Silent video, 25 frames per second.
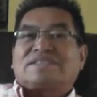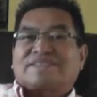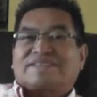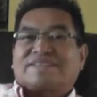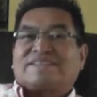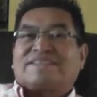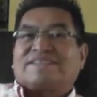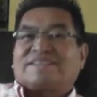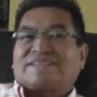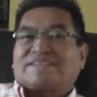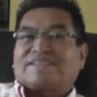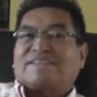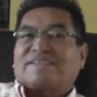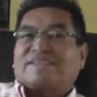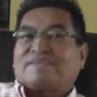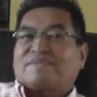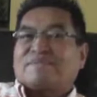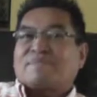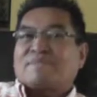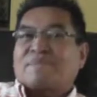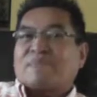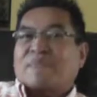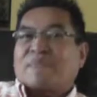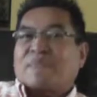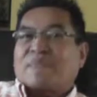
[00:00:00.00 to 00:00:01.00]
Okay, and what
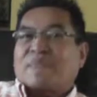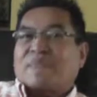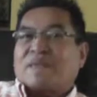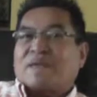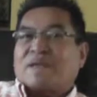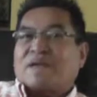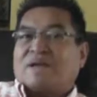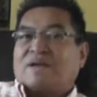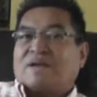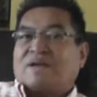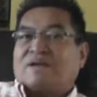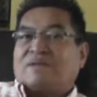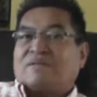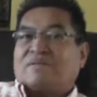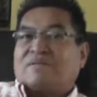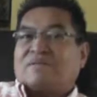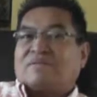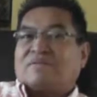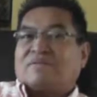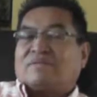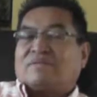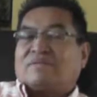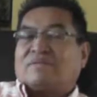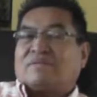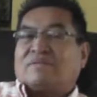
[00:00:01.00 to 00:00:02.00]
is the term for
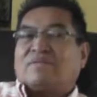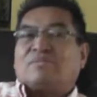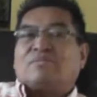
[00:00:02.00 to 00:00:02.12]
horse?